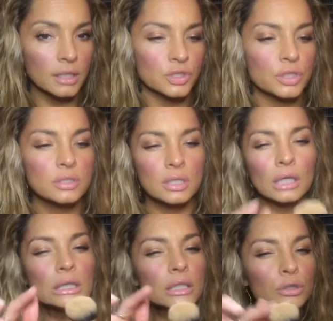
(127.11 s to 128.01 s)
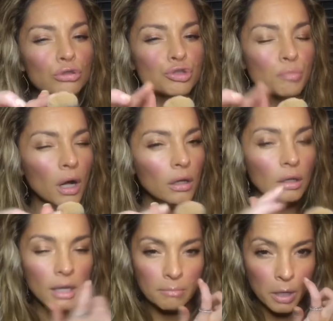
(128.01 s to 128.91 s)
It's just a little
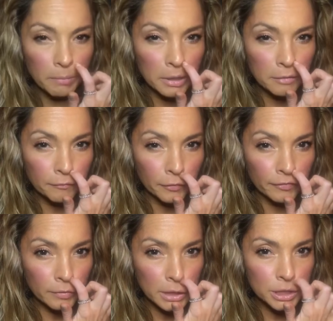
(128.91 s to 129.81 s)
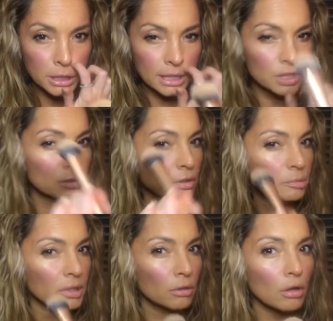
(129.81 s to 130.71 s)
small in my opinion for foundation. It takes you a
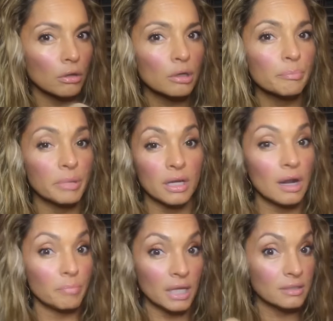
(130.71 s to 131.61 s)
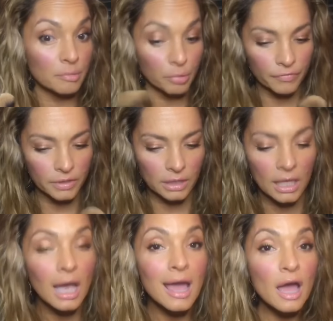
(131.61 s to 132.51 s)
little bit longer, but it applies it perfectly.